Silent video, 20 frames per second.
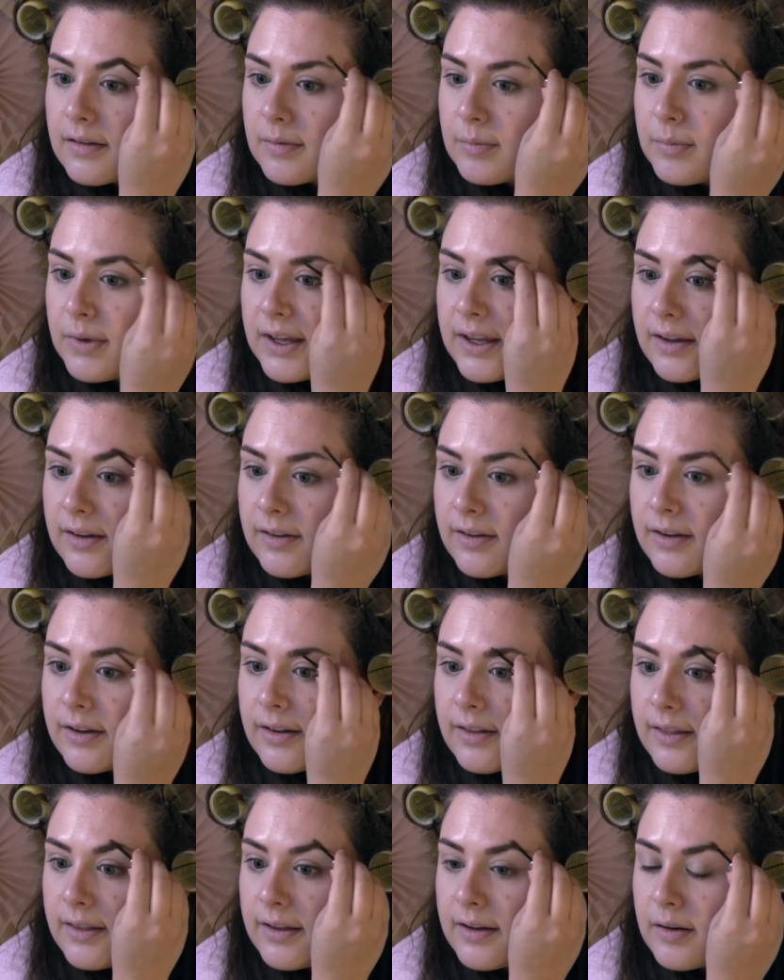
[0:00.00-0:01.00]
Make it
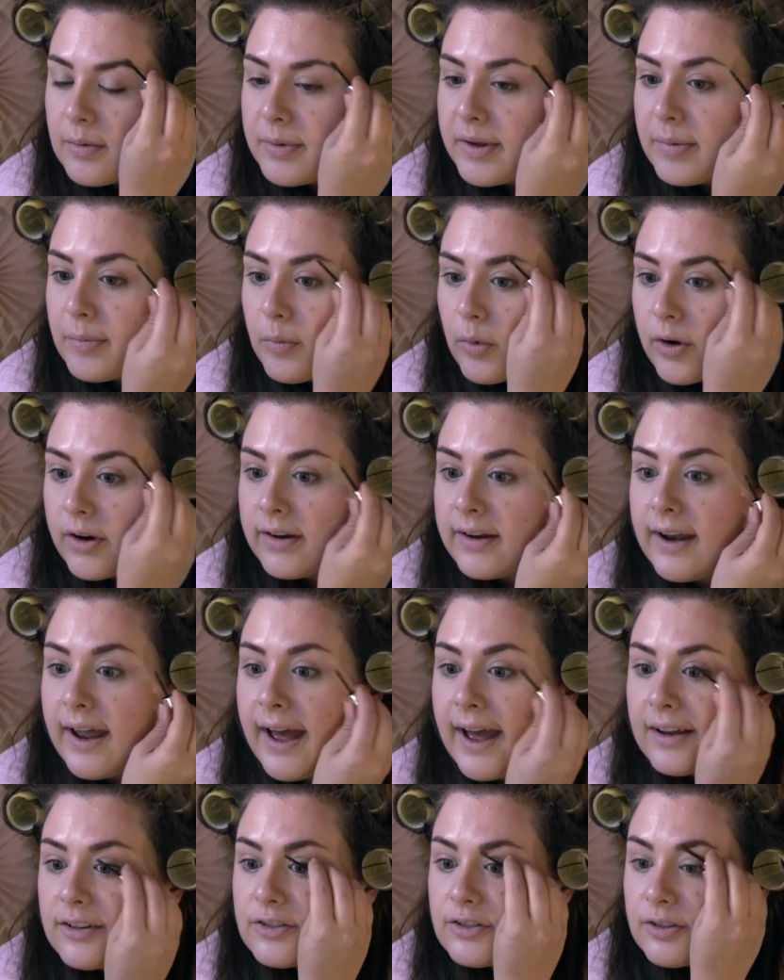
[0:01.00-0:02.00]
look a little bit more
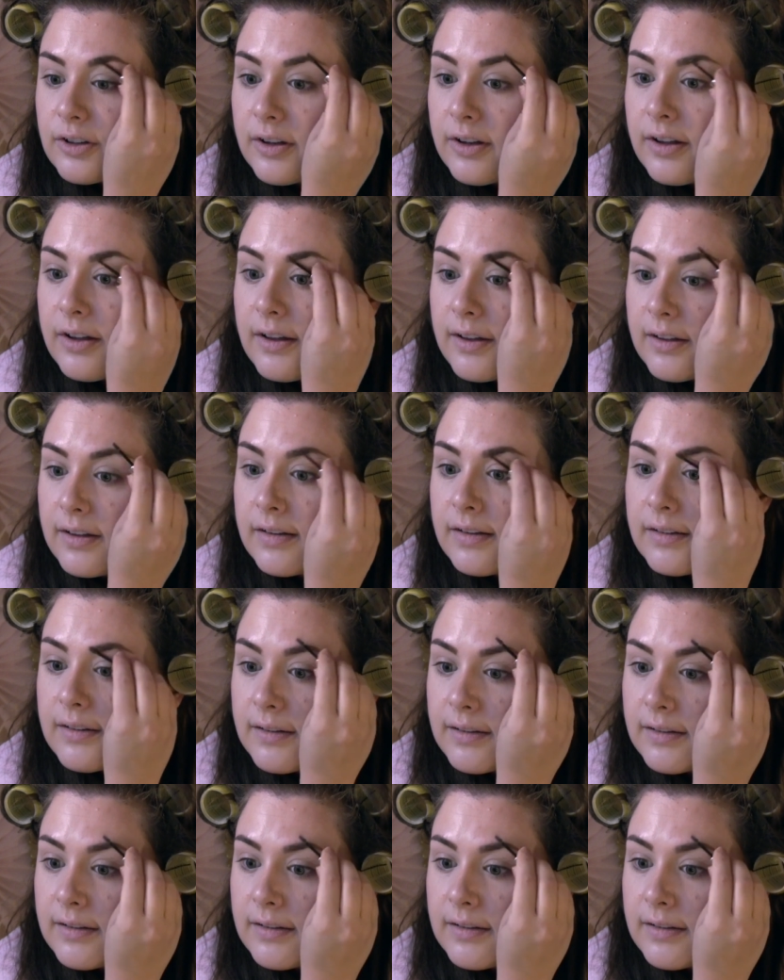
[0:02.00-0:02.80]
natural.